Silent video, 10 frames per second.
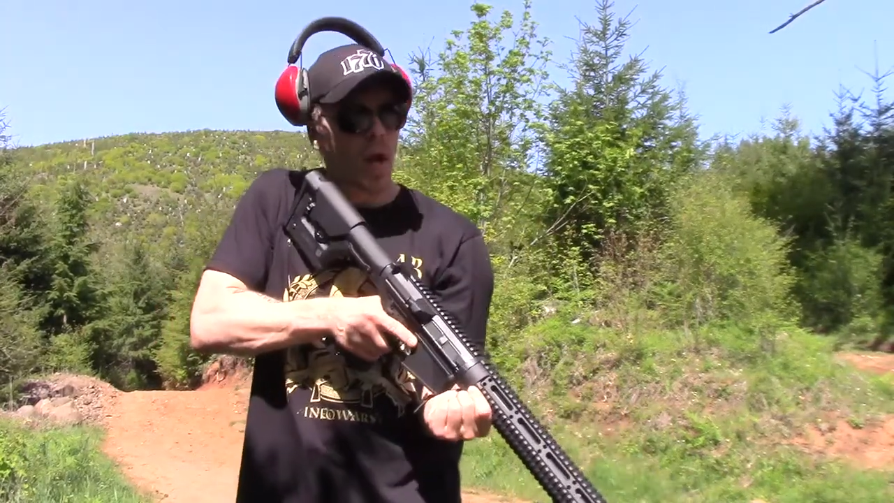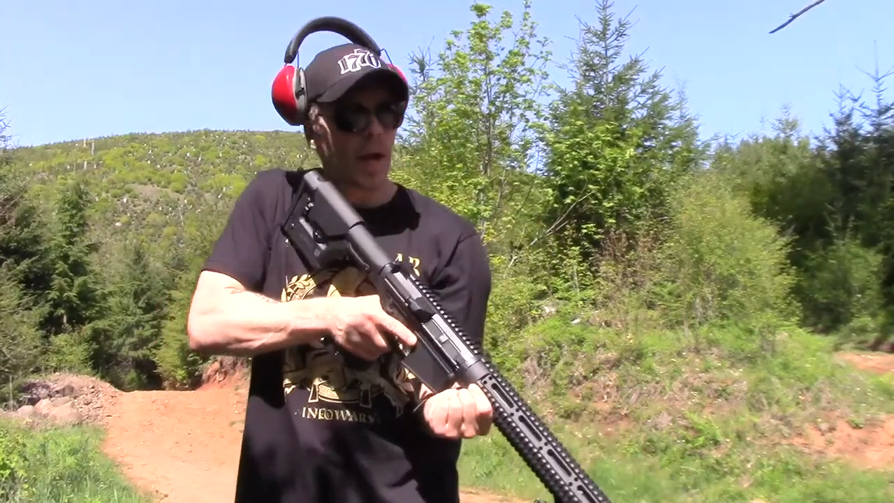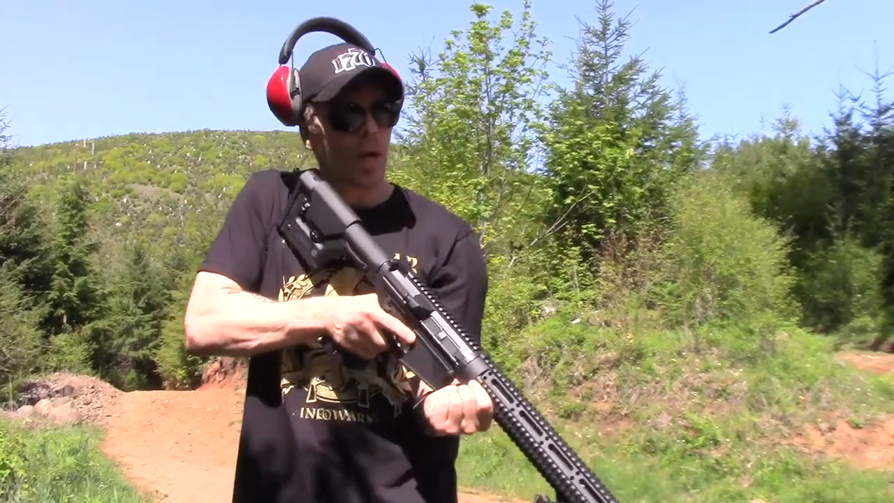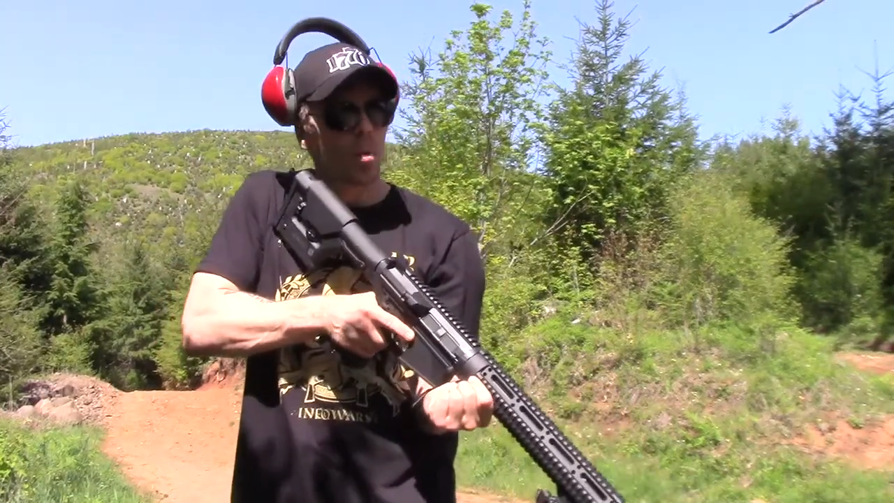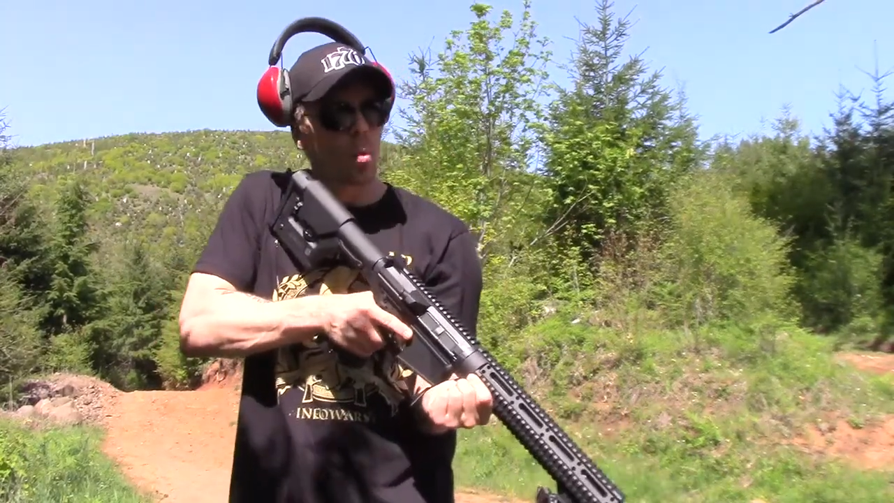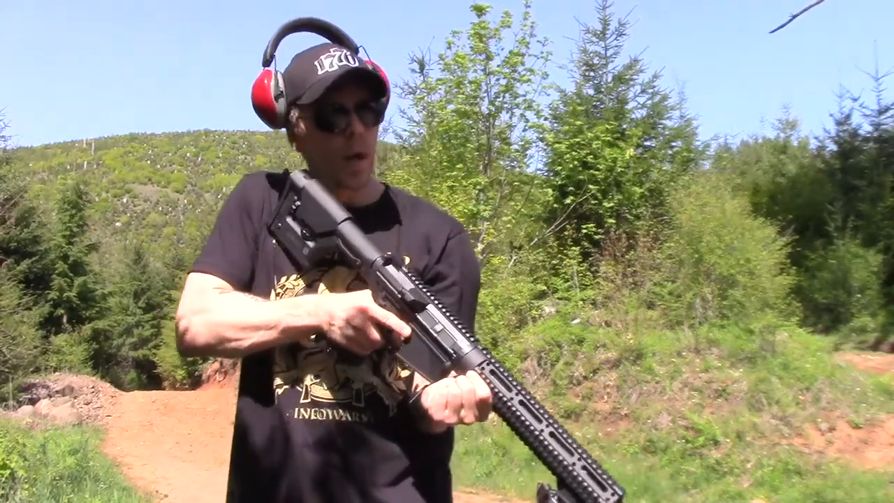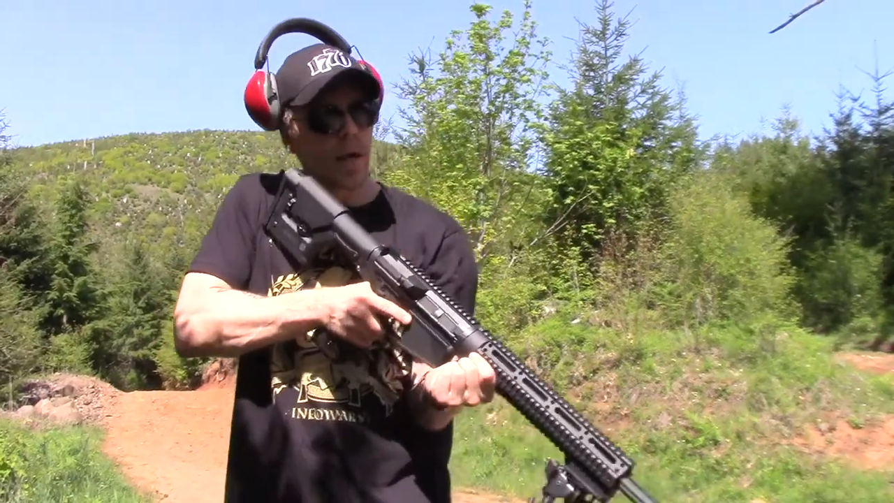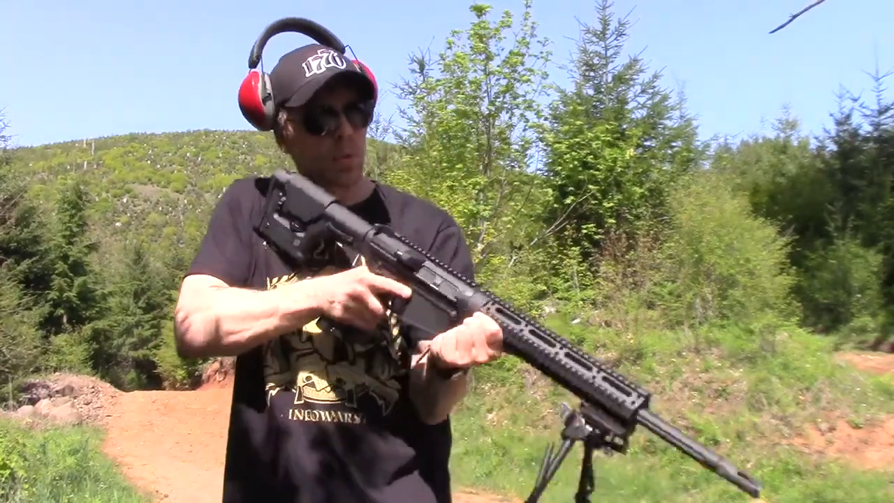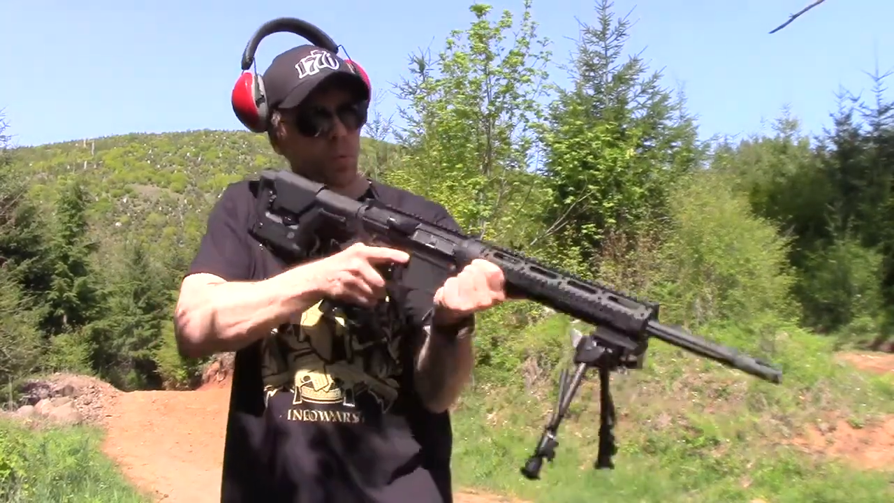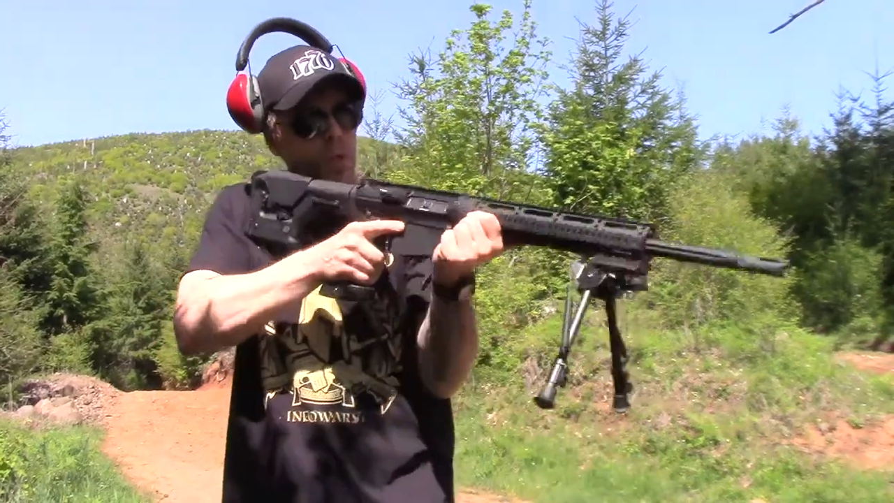I
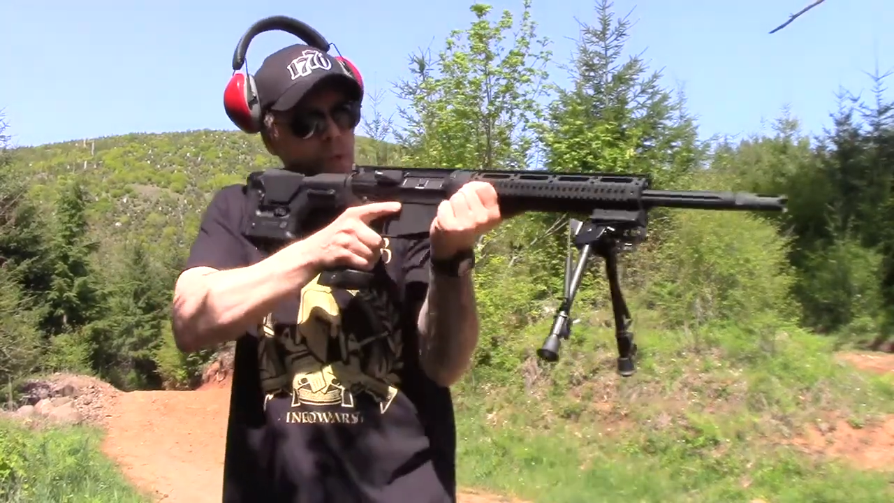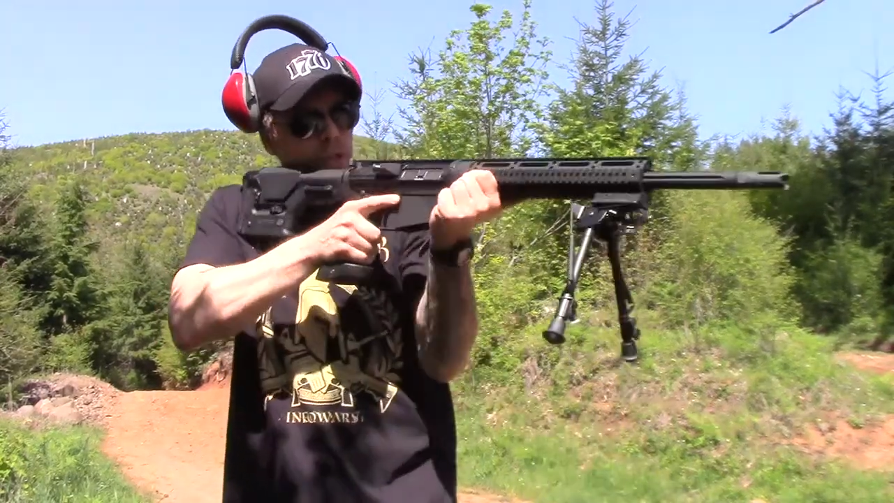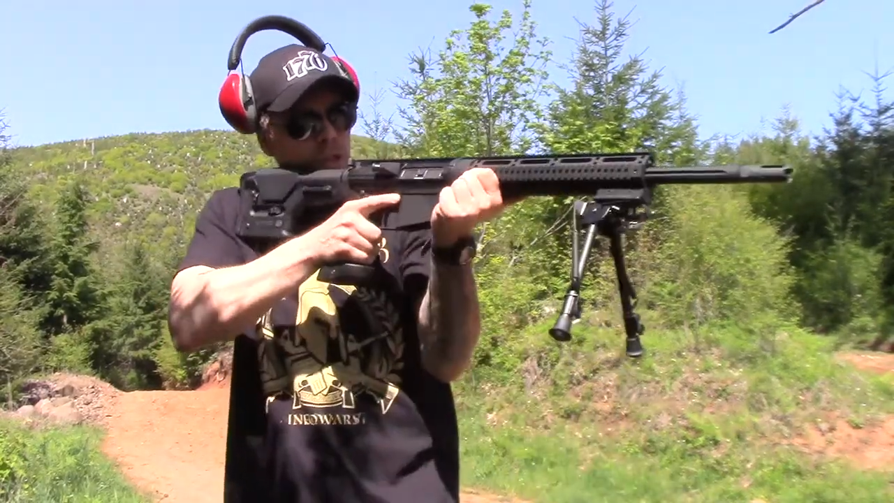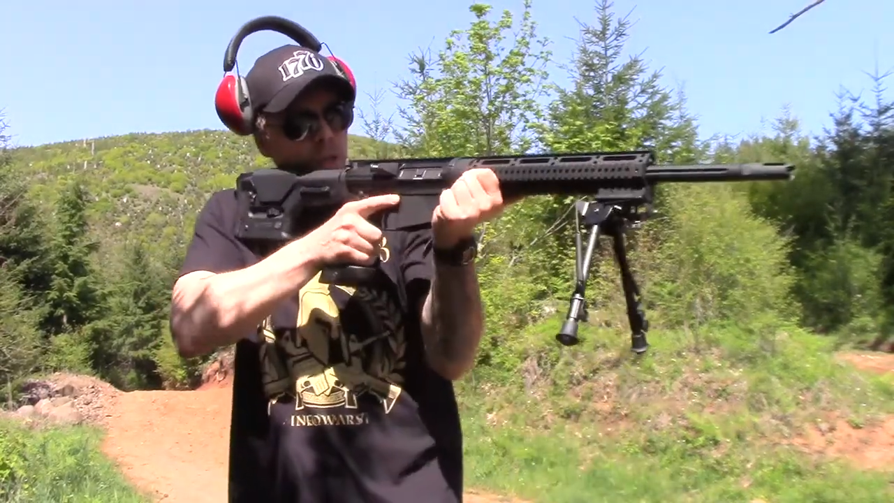gotta really just